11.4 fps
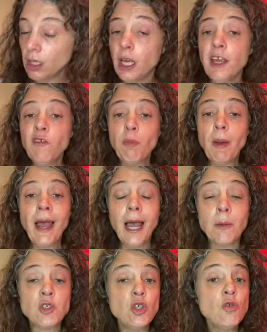if
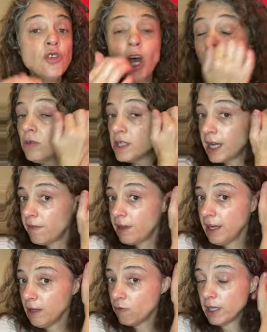perhaps you don't have
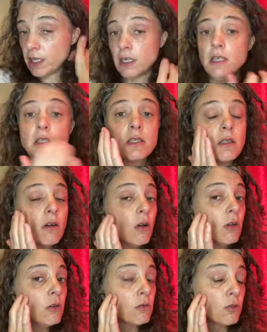any redness
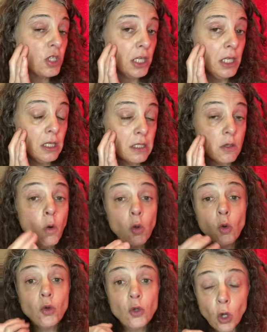on your cheeks, or
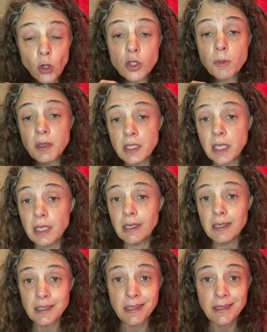you're not
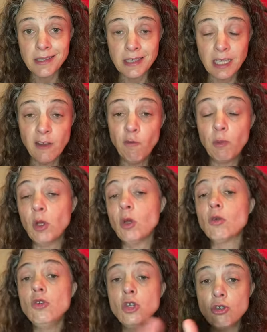particularly sensitive, but
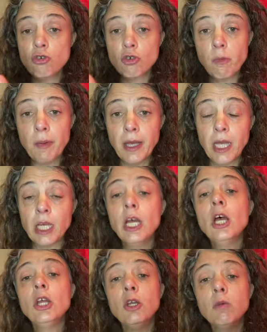you're nootropic,
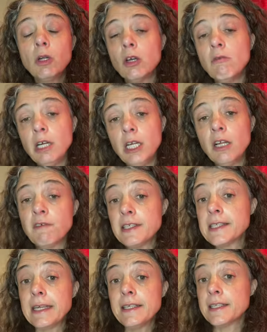you want a really lovely
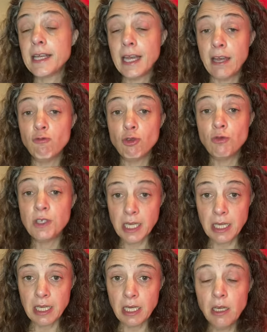skincare
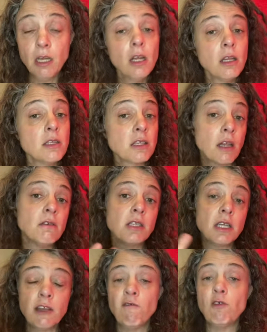routine that's going to
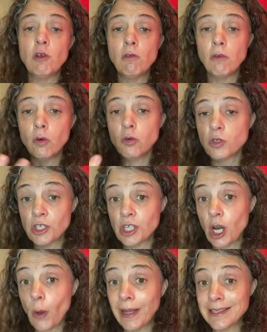give you gorgeous
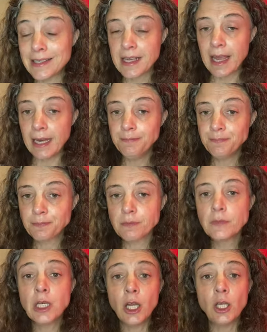glowing skin,
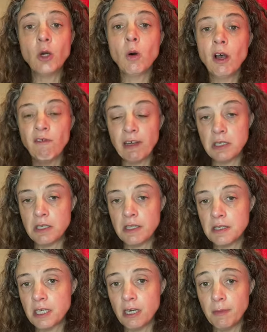and you quite fancy the
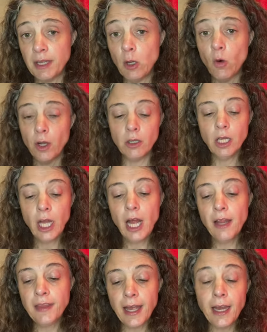serum and the oil,
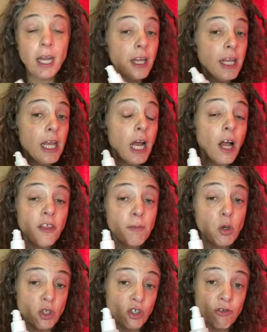then the other
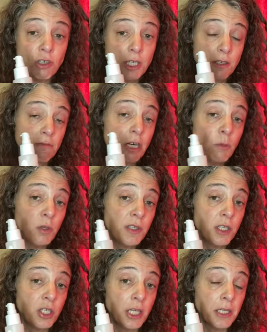moisturiser I would
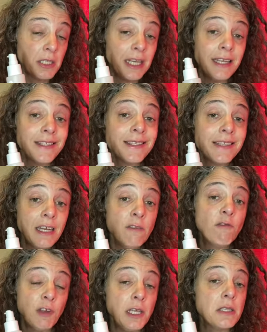suggest is Skin
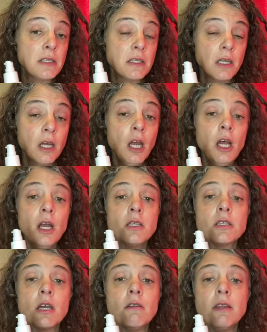Feast.
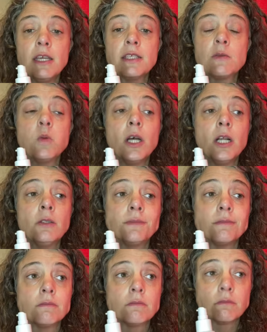So this will,
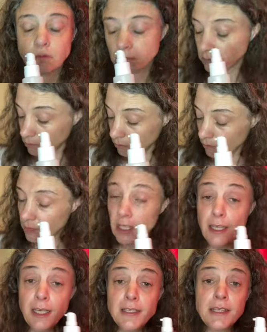
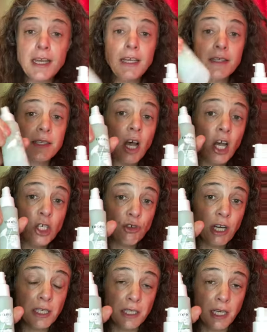this is
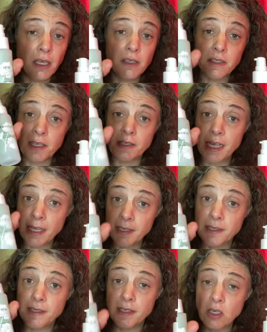hydrating because this
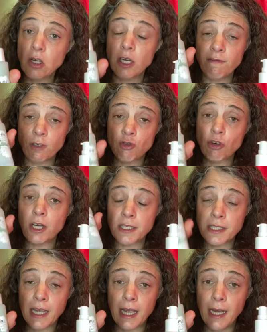is designed for dry
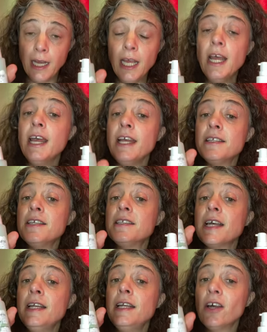skin. It is
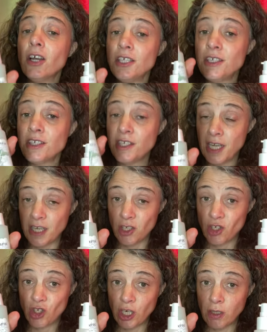a lighter
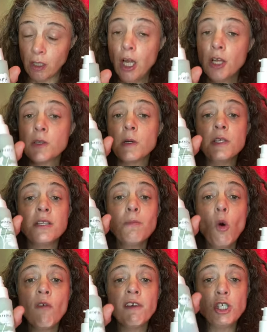texture, so it is
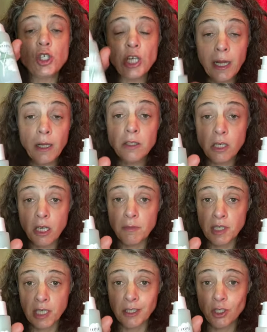more of a gel type
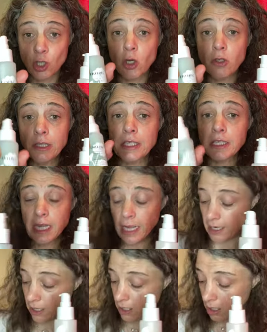texture on the
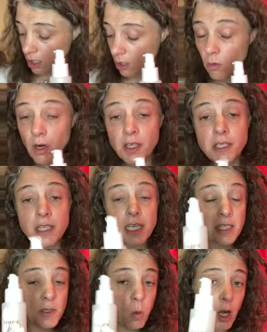skin. Whereas
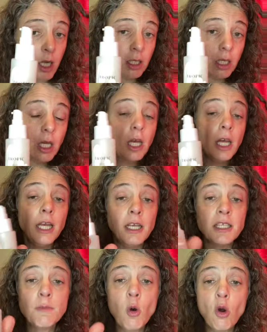this one
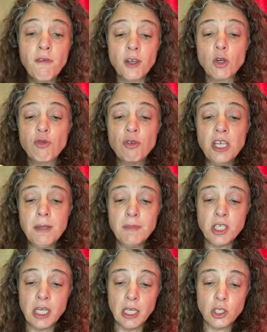is more of a cream
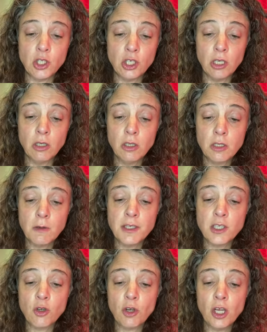texture. So it's
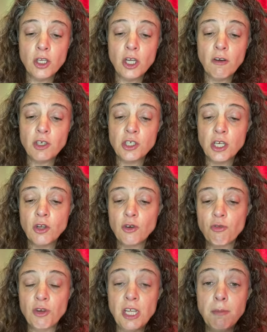a nourishing
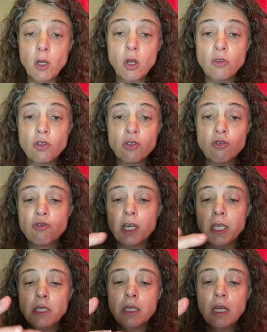cream
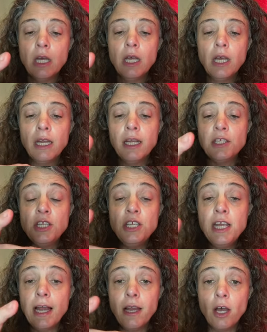concentrate, and it's
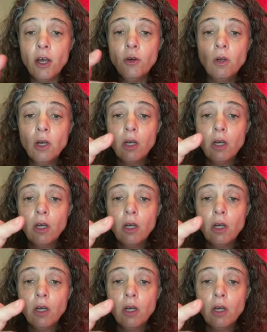yellow